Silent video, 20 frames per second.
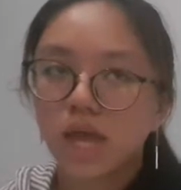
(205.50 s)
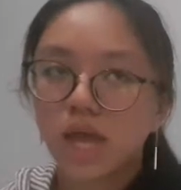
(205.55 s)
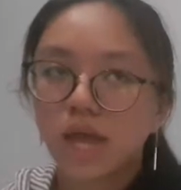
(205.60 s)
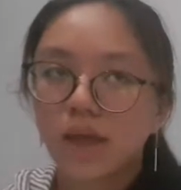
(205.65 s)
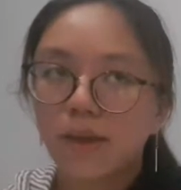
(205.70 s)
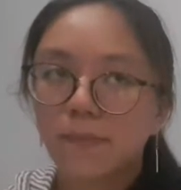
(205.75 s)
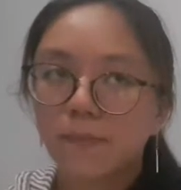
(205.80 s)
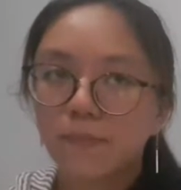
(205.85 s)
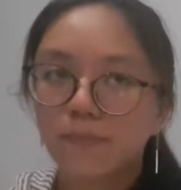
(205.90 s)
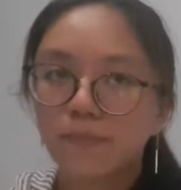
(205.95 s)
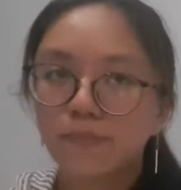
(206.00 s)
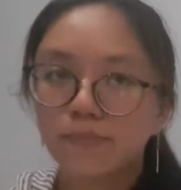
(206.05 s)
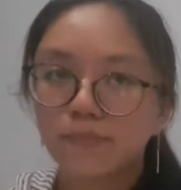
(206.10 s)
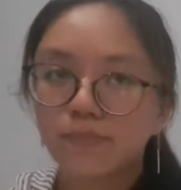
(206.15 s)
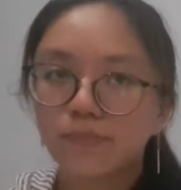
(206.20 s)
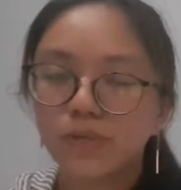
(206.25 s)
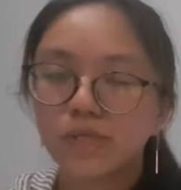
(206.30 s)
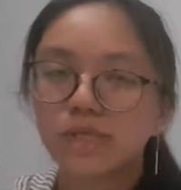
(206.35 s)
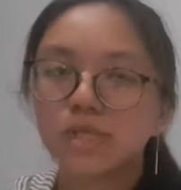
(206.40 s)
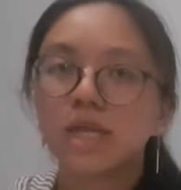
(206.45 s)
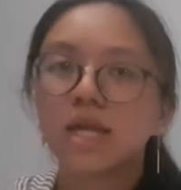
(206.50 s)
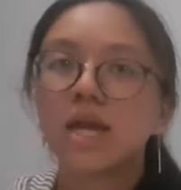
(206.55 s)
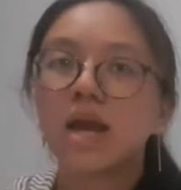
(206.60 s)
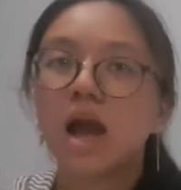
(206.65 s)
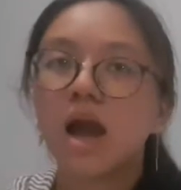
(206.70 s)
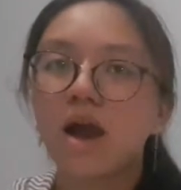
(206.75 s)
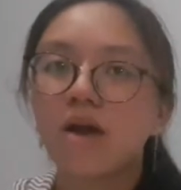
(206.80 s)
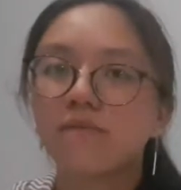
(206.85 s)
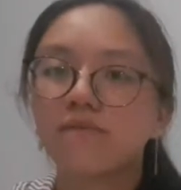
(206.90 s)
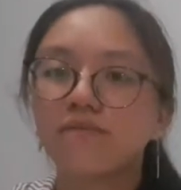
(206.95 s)
happening
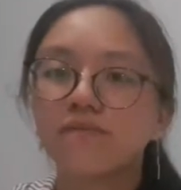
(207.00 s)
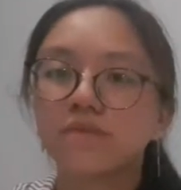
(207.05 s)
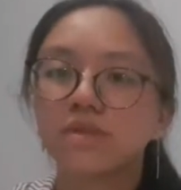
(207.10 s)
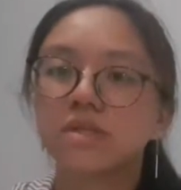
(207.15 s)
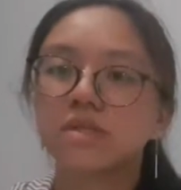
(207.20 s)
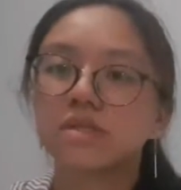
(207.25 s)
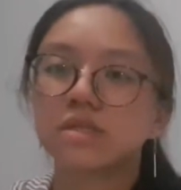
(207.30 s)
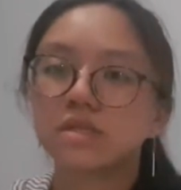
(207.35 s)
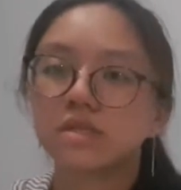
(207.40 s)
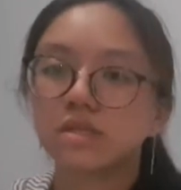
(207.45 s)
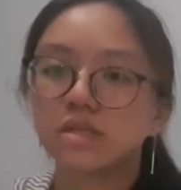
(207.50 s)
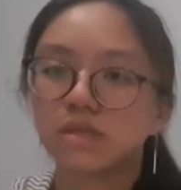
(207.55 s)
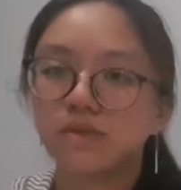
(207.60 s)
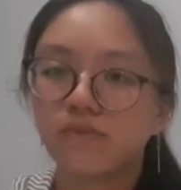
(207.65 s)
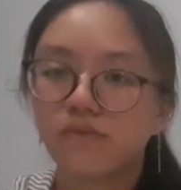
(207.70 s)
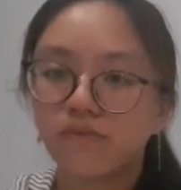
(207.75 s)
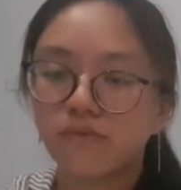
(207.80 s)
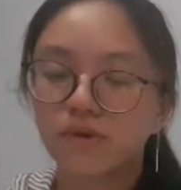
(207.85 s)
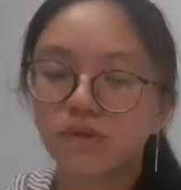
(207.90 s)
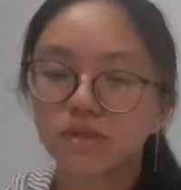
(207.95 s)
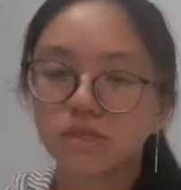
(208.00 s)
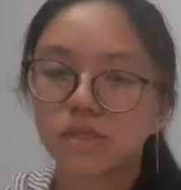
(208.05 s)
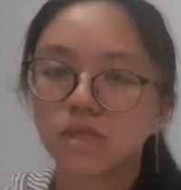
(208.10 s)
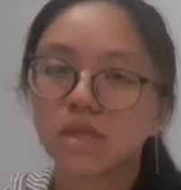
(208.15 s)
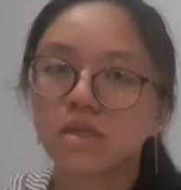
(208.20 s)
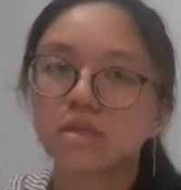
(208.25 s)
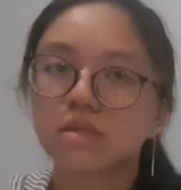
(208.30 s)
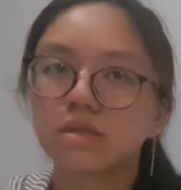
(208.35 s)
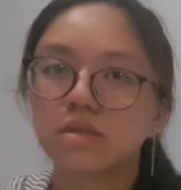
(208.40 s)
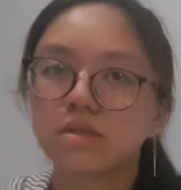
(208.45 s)
after the first
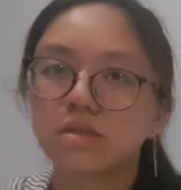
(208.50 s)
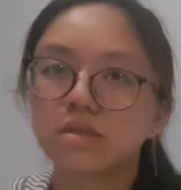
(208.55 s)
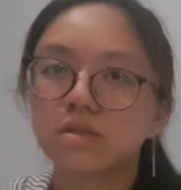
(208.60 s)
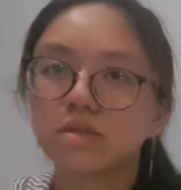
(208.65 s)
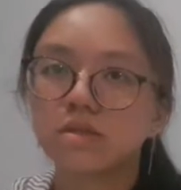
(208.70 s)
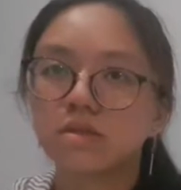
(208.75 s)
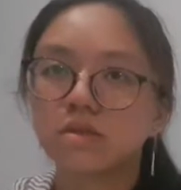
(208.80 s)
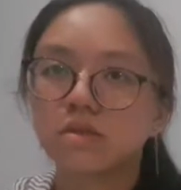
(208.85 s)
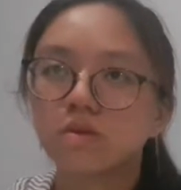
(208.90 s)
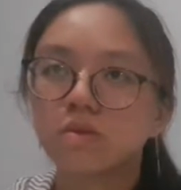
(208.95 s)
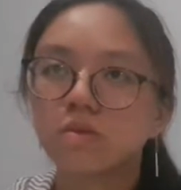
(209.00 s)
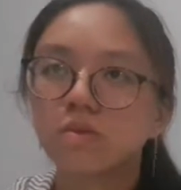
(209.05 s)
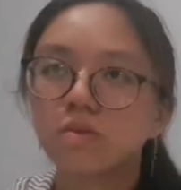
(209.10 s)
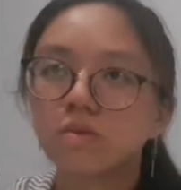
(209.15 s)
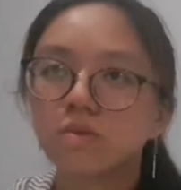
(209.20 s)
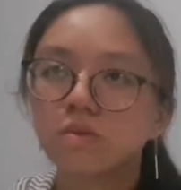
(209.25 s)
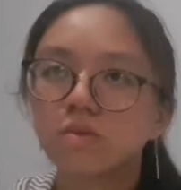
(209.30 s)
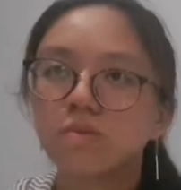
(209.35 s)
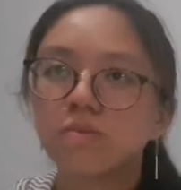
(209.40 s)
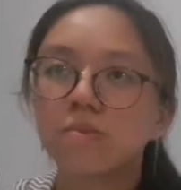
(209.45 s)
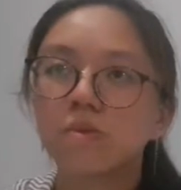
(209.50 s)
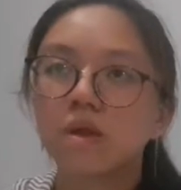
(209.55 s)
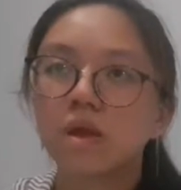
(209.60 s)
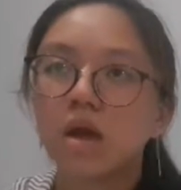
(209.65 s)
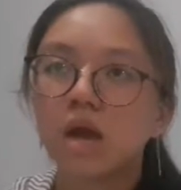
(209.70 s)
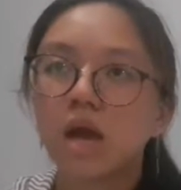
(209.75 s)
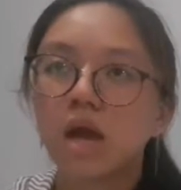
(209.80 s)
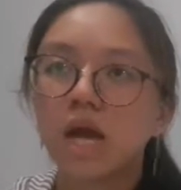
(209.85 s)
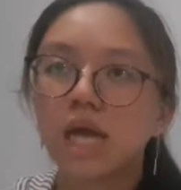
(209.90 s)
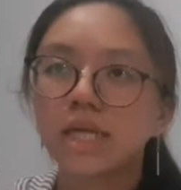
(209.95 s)
sentence, so
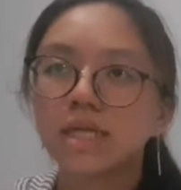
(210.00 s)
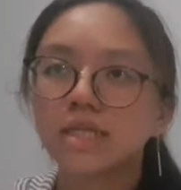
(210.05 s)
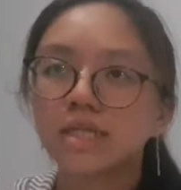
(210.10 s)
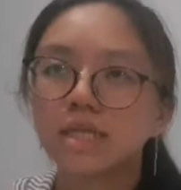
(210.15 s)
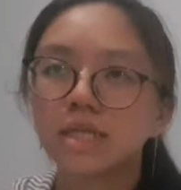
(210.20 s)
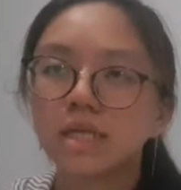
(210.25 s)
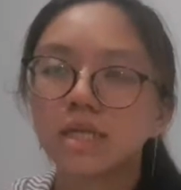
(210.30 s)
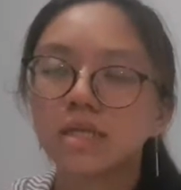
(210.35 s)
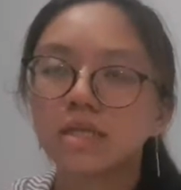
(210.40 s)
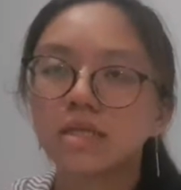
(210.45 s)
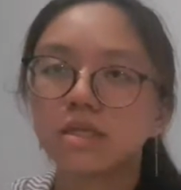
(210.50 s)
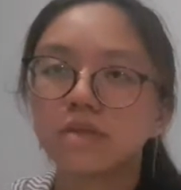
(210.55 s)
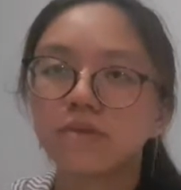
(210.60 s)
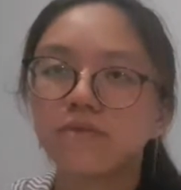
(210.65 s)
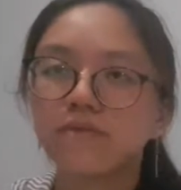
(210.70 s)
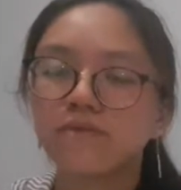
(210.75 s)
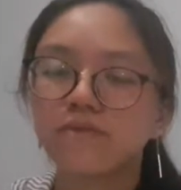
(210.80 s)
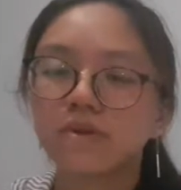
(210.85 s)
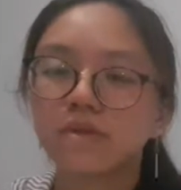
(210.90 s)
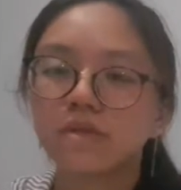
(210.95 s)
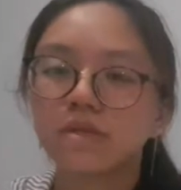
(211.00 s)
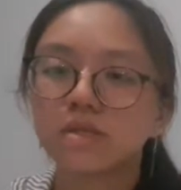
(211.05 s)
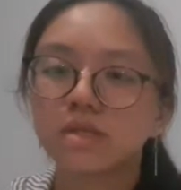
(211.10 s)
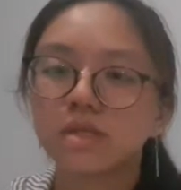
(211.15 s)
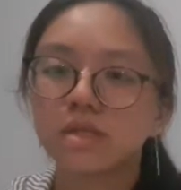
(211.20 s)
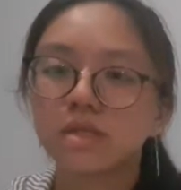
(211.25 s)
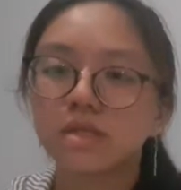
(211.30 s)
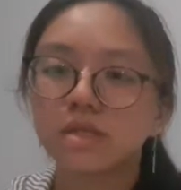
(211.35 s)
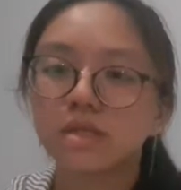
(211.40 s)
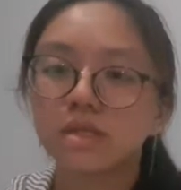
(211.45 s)
I think
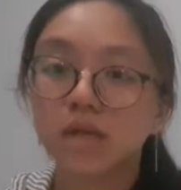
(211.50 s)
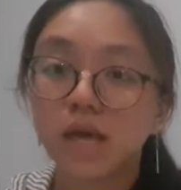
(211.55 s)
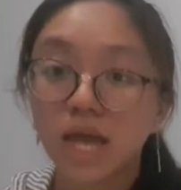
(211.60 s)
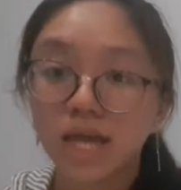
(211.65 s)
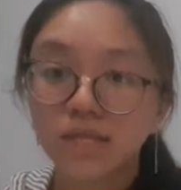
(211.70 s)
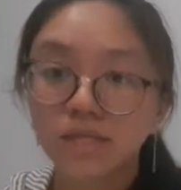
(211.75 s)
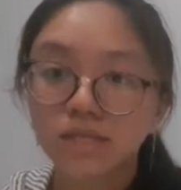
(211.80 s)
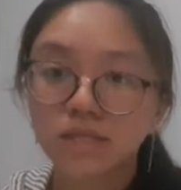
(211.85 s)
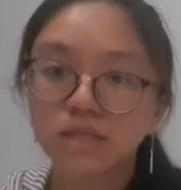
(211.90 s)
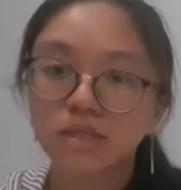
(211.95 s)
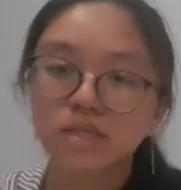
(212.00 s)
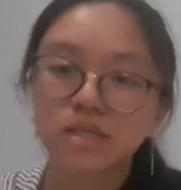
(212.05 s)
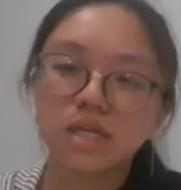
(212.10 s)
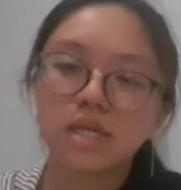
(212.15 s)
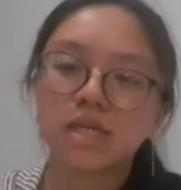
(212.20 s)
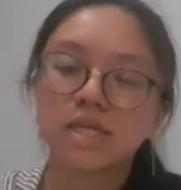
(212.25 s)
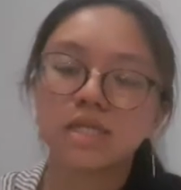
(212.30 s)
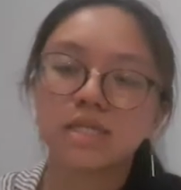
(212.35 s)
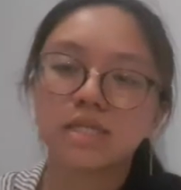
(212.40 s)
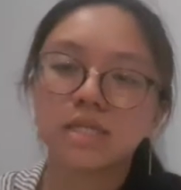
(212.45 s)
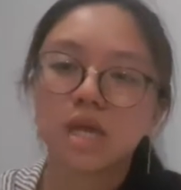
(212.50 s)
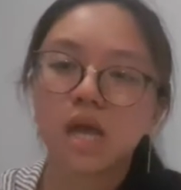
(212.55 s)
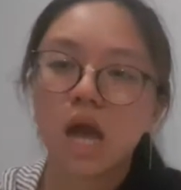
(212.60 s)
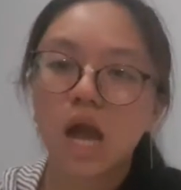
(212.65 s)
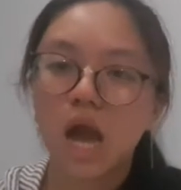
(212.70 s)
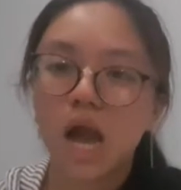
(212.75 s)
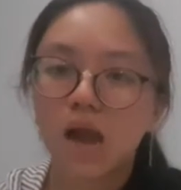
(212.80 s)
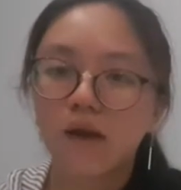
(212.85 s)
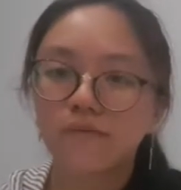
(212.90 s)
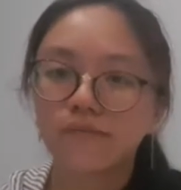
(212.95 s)
the answer is
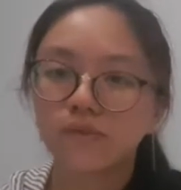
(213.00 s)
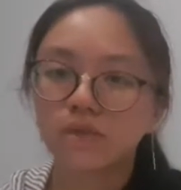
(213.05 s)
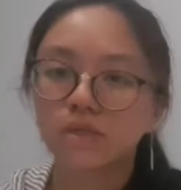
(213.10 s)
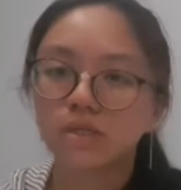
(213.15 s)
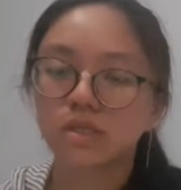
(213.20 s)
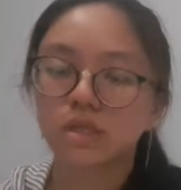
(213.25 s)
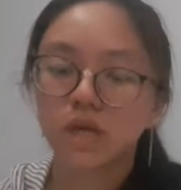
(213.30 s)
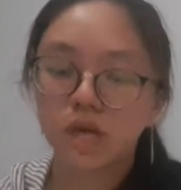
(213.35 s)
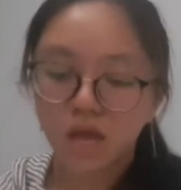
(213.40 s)
after.